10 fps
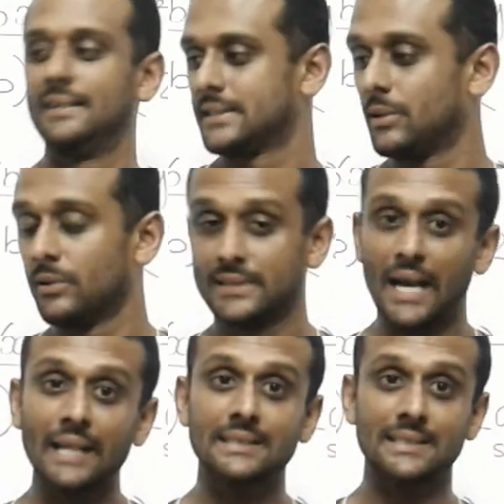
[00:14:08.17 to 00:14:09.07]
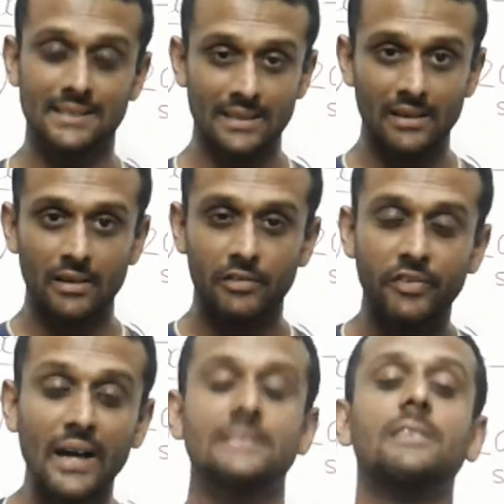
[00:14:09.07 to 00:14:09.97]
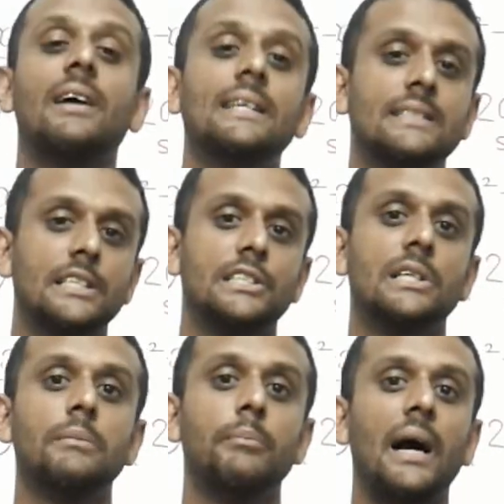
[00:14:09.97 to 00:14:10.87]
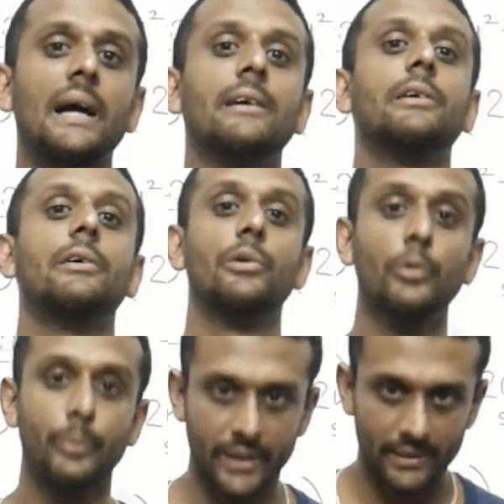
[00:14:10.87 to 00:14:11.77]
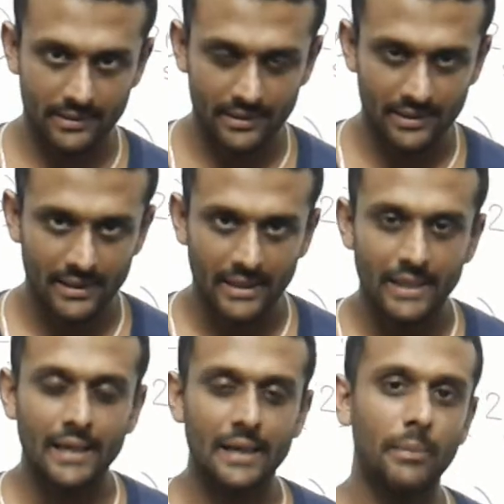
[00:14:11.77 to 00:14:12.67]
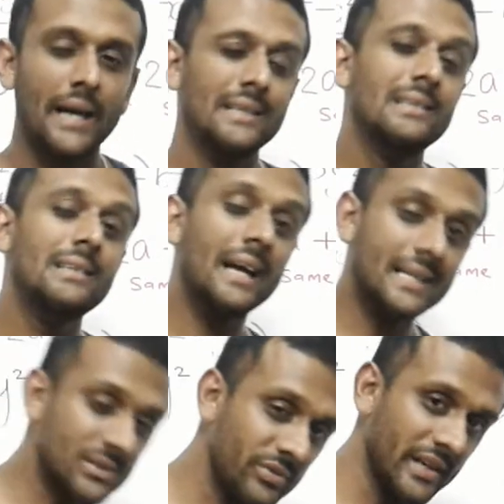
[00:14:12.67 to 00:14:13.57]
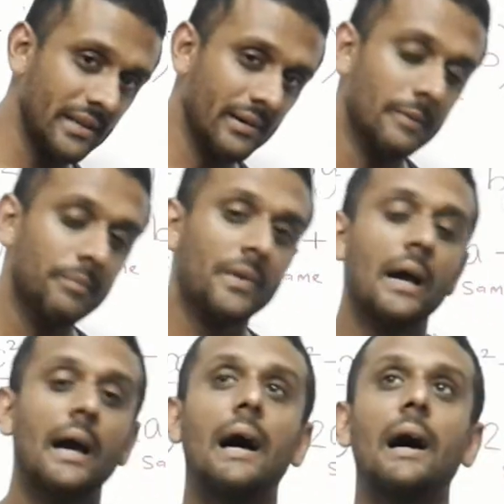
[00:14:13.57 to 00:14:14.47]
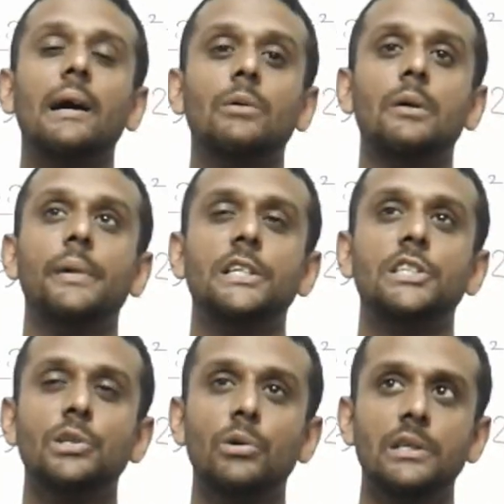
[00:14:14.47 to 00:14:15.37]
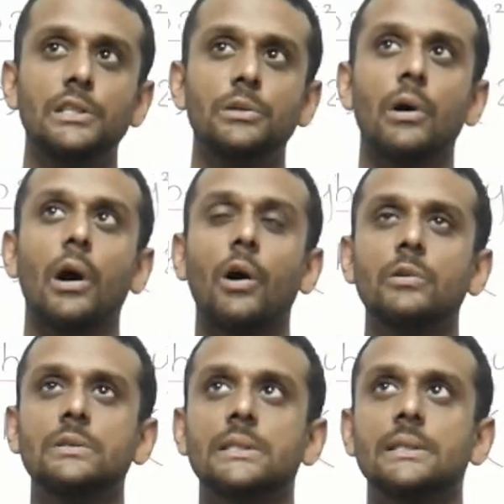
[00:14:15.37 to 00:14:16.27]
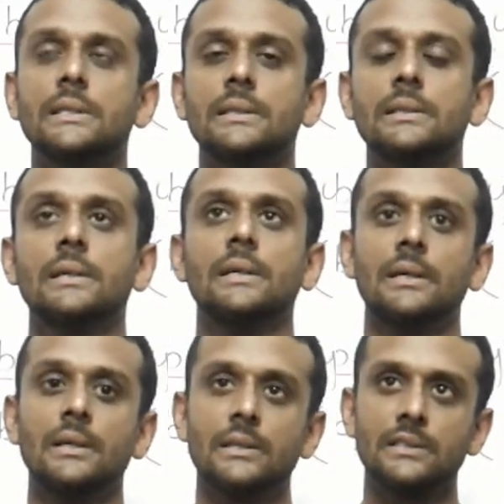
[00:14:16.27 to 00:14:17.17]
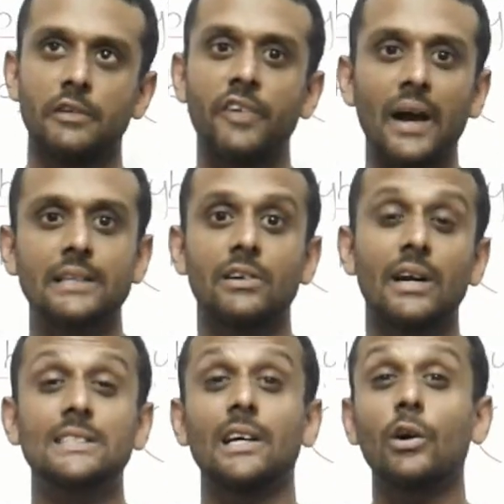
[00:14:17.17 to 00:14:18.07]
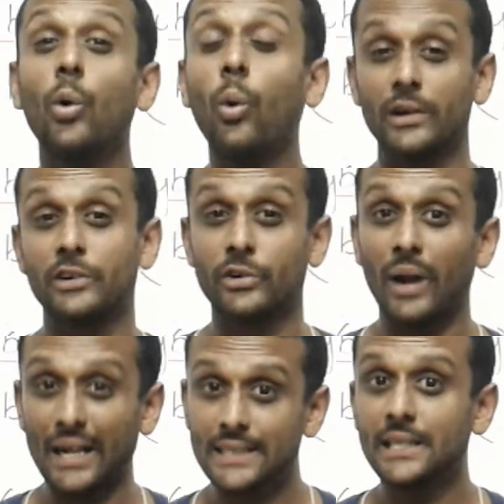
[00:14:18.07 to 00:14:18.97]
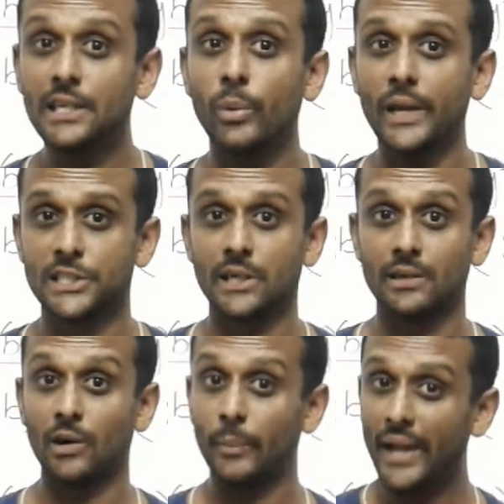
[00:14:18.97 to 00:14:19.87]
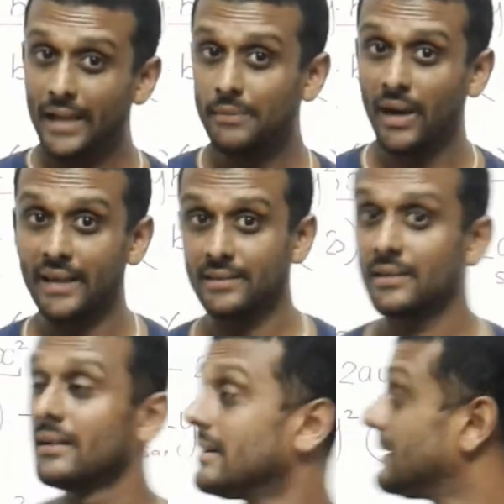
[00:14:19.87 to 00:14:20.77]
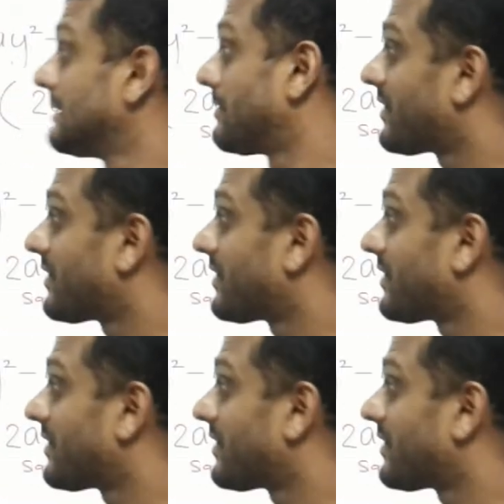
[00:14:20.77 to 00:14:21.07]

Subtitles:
so that's factorization by grouping. In my next video, I will be showing you how to factorize a quadratic equation. Now bear in mind, to